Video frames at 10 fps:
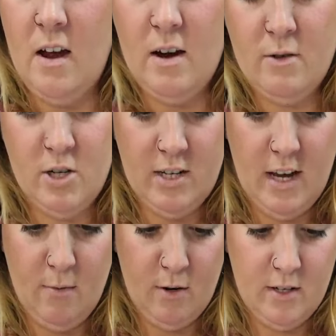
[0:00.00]
I was just
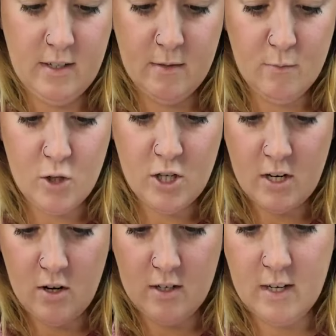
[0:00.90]
able to smush
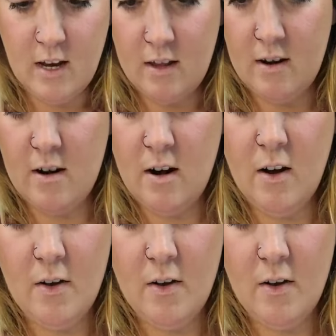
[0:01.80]
it all together